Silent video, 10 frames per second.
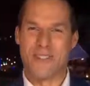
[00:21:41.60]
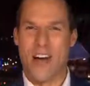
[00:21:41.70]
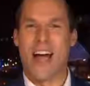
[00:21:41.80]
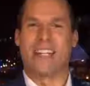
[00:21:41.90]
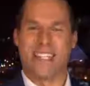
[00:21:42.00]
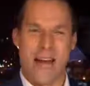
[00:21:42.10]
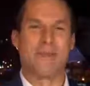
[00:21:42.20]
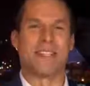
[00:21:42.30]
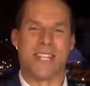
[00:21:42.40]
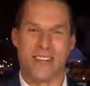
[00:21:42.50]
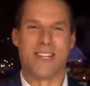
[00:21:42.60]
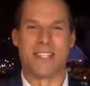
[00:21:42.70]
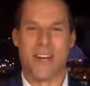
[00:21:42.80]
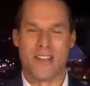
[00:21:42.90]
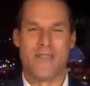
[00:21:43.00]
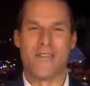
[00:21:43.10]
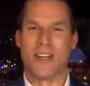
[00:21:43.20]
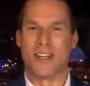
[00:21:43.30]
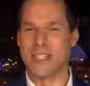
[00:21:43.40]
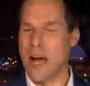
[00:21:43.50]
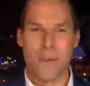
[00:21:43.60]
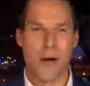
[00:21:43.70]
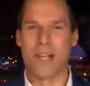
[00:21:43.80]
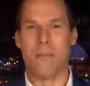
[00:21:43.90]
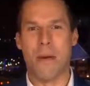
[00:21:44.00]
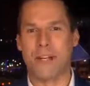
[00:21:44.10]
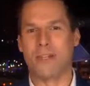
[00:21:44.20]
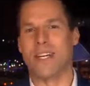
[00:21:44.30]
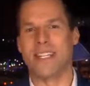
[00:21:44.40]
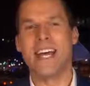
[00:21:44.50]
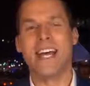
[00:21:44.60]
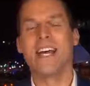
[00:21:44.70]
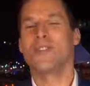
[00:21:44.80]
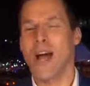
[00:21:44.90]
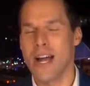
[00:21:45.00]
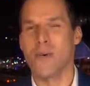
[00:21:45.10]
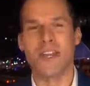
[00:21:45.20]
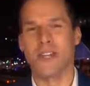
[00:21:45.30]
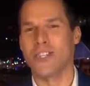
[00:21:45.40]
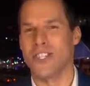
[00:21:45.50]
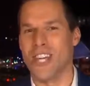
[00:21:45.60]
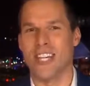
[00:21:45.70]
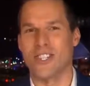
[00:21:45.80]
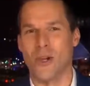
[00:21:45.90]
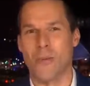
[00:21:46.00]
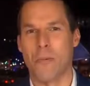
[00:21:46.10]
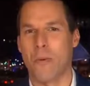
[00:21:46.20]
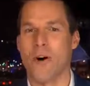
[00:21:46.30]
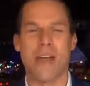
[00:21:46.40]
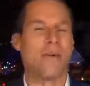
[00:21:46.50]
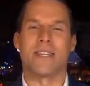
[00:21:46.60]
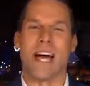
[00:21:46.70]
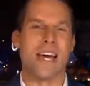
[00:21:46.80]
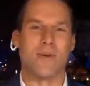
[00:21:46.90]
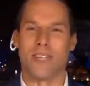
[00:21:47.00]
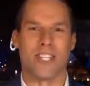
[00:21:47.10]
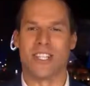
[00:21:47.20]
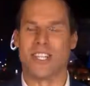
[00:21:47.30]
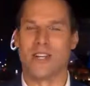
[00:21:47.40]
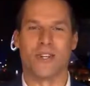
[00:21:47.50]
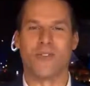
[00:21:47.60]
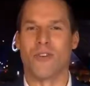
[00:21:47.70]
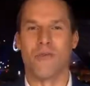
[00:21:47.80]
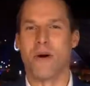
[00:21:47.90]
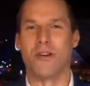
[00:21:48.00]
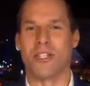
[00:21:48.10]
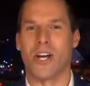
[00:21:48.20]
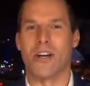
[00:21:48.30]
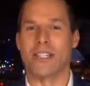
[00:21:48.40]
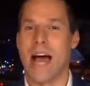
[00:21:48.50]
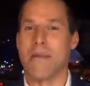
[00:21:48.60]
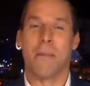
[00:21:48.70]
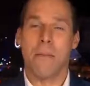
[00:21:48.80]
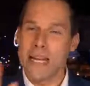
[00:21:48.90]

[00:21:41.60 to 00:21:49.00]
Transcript: It's finally time to settle this on the field. Tom Brady and the Patriots trying to win their sixth Super Bowl. That would tie them with the Steelers for the most all time.